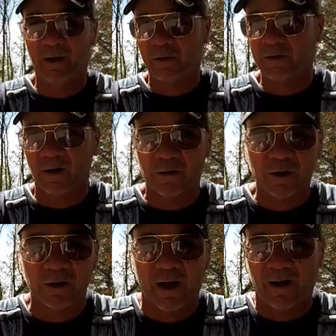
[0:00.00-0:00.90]
and
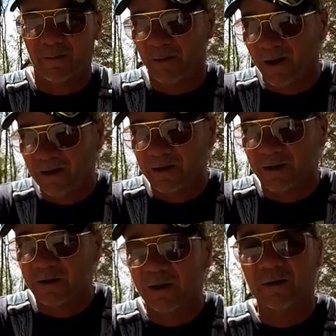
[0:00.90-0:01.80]
searching out
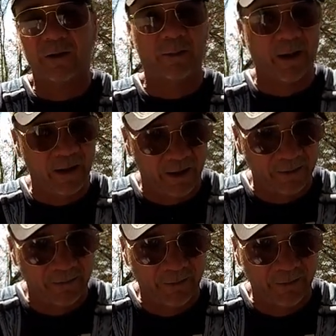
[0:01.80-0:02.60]
places to bed.